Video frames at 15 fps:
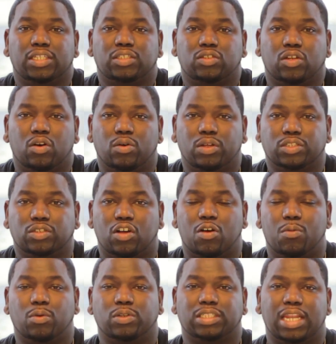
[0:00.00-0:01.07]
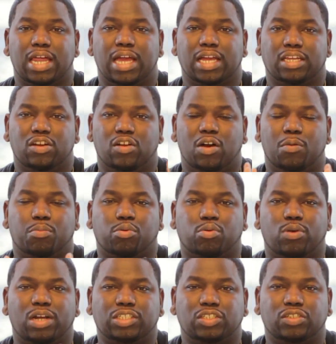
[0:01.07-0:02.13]
So it's almost like, a
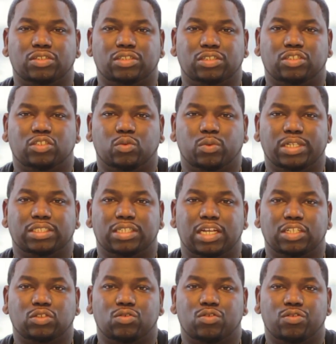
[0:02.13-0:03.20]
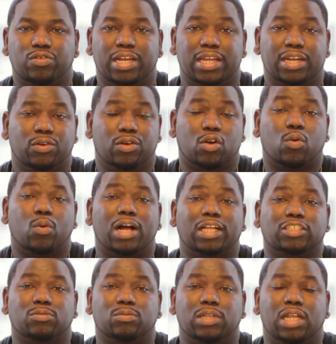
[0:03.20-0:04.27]
pressure situation that you create on a
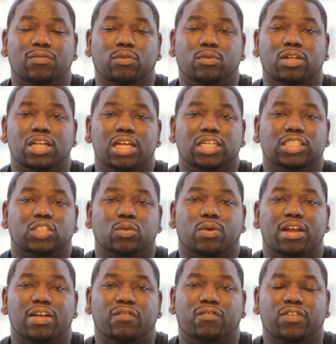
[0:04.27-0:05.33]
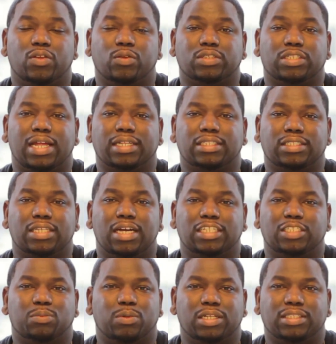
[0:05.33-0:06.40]
quantum level to where it feels like
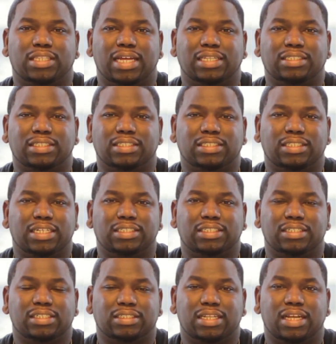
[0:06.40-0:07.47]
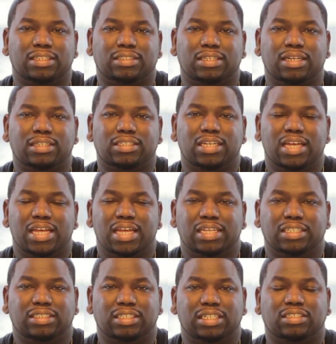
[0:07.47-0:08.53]
touch, but that sensation is not touch.
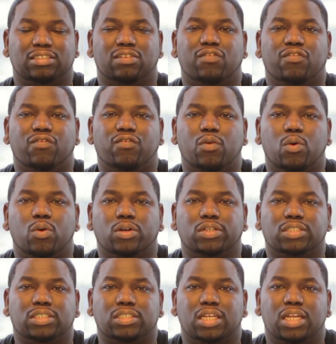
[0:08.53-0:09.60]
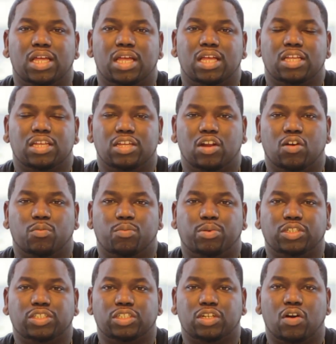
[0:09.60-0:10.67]
It's just the force,
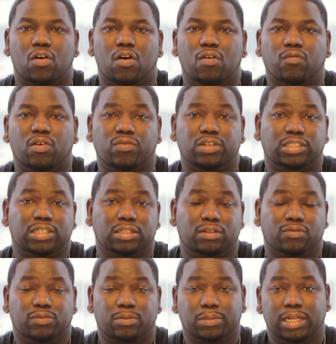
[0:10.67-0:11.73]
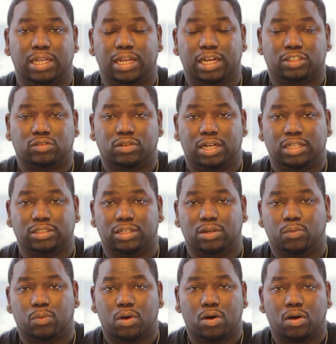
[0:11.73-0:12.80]
pushing off of each other from the electrons in
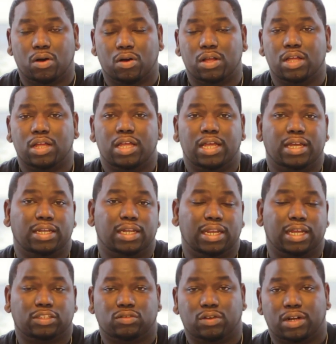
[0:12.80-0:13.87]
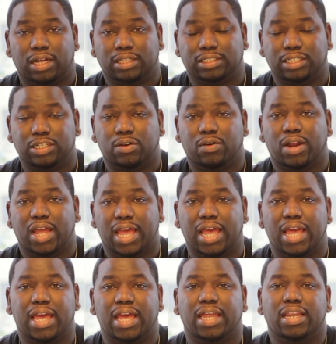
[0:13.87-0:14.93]
the wall and the electrons in your
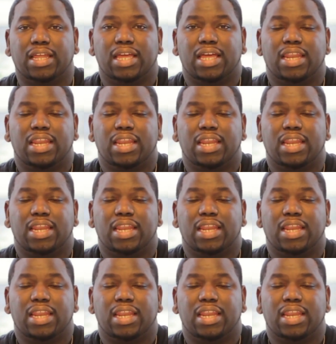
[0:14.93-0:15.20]
hand.